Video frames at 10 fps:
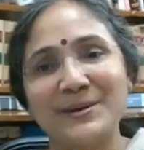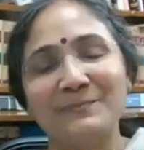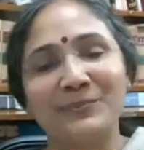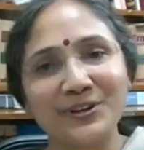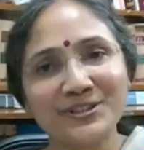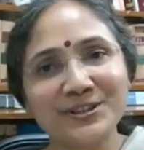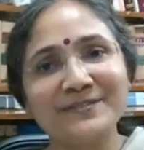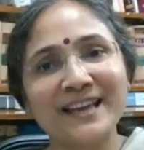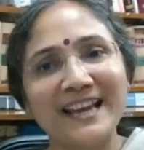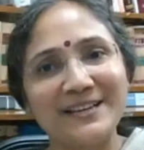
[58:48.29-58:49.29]
Most
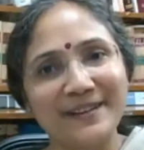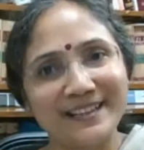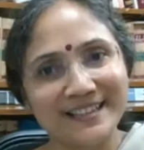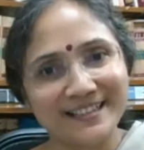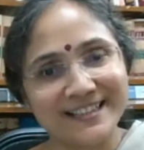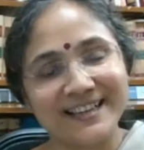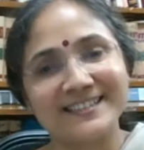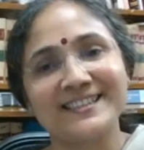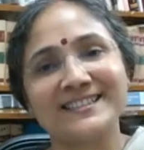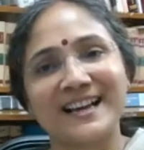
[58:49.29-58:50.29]
of the elevated
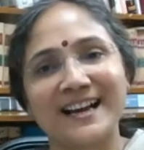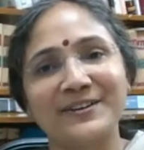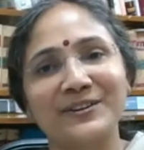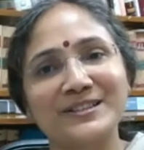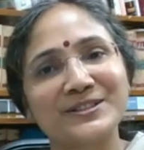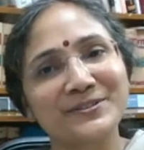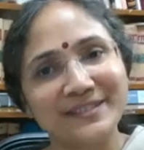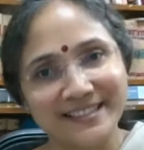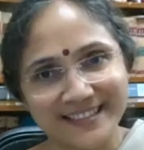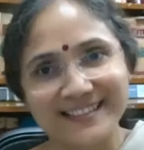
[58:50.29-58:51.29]
judges are also
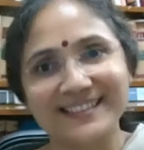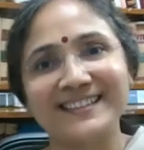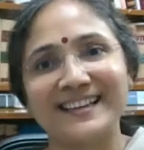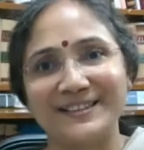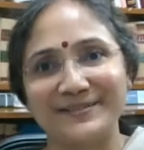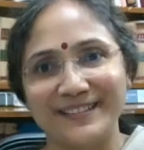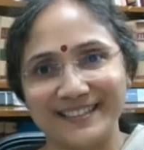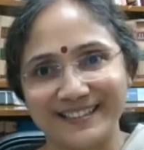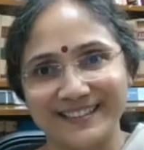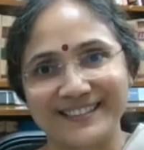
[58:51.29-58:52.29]
recently
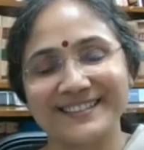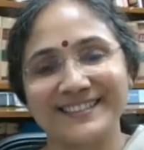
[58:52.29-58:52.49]
elevated.